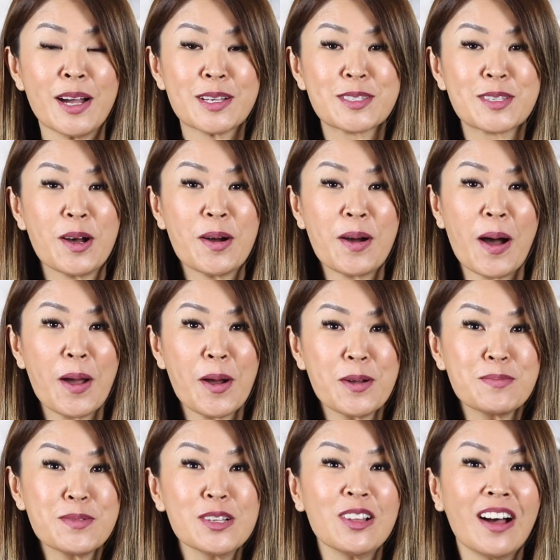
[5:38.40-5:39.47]
So I
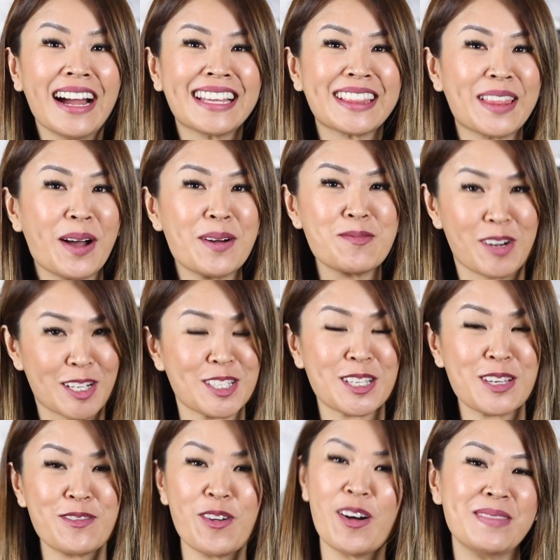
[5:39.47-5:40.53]
hope you like that watch
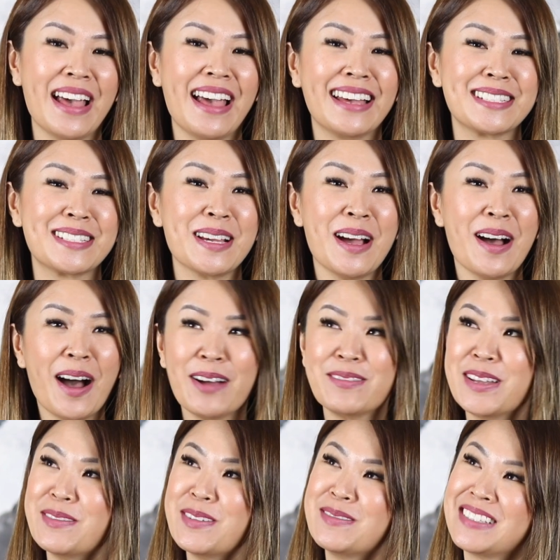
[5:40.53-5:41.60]
giveaway, and I've
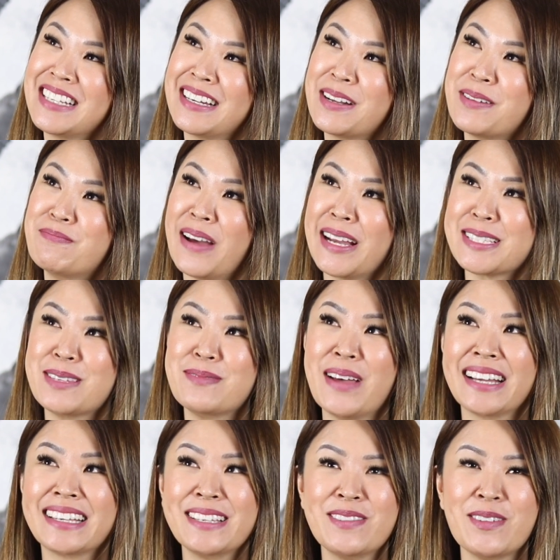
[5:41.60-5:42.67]
never done a
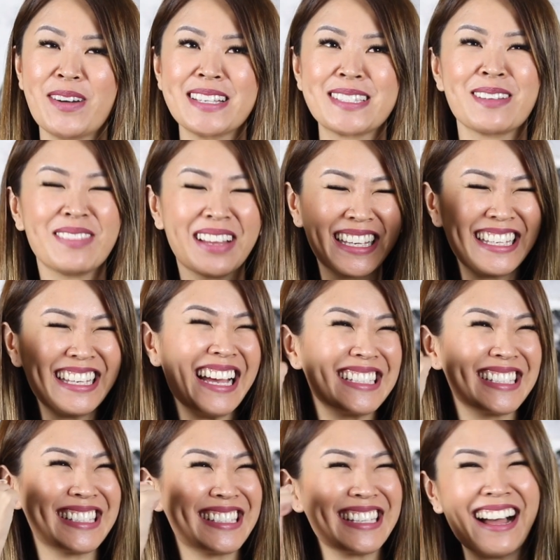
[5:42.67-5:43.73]
back-to-back giveaway, so I'm like,
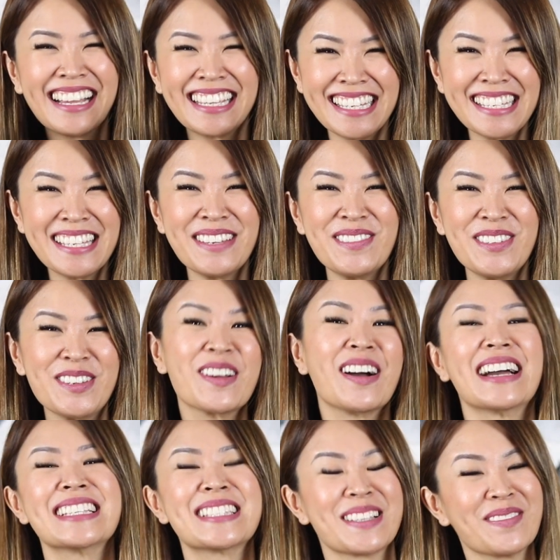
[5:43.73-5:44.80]
yes! I can give you
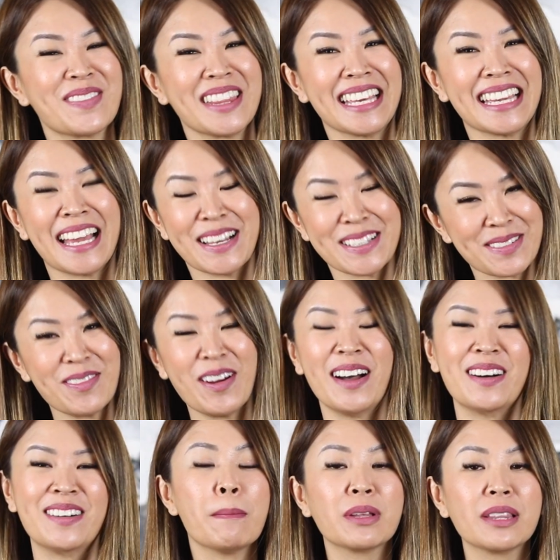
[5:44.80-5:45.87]
guys something as
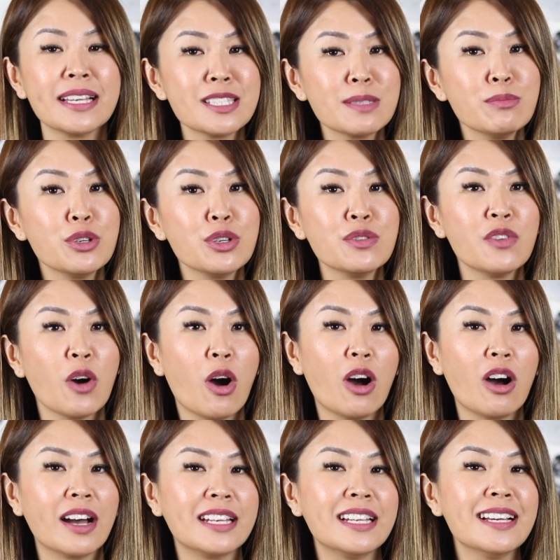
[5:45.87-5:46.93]
well. But let's move
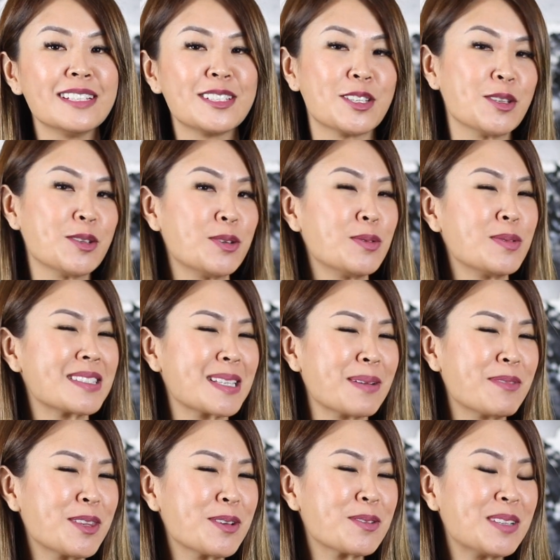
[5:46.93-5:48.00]
on to
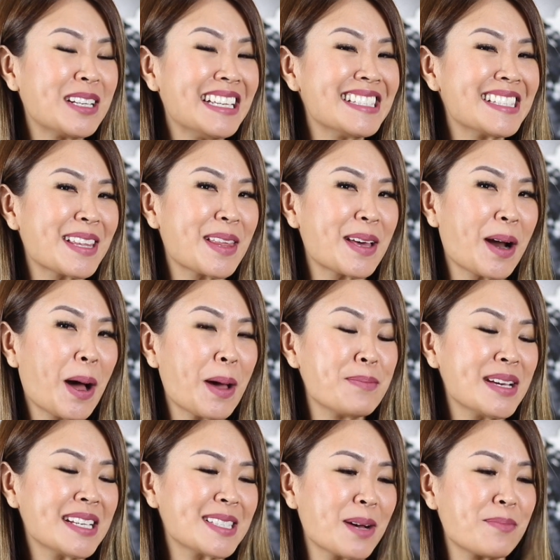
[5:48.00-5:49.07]
some of the goodies that I
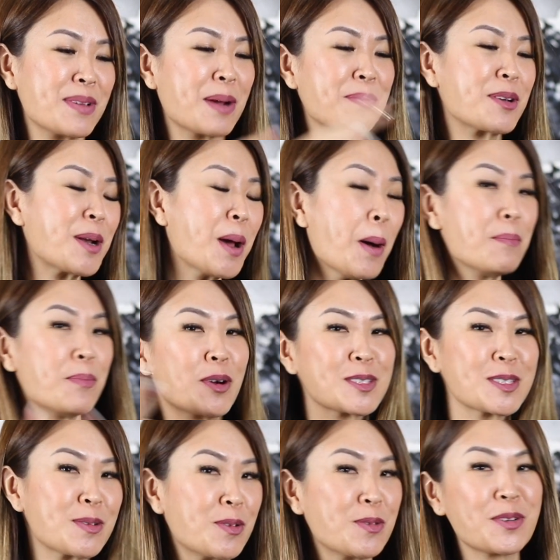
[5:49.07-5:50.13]
picked up, and I'm going to
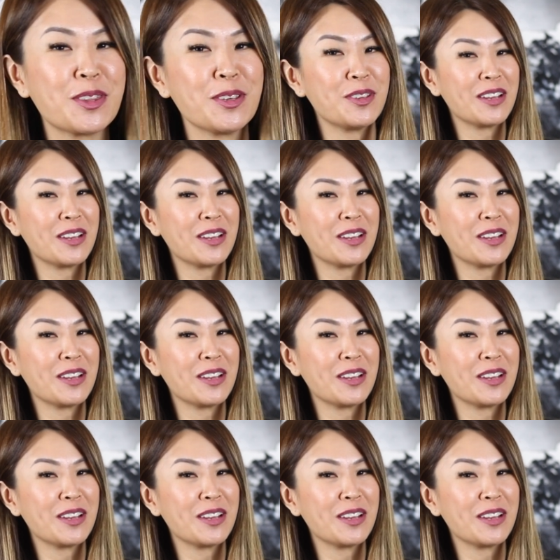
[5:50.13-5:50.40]
unbox it all with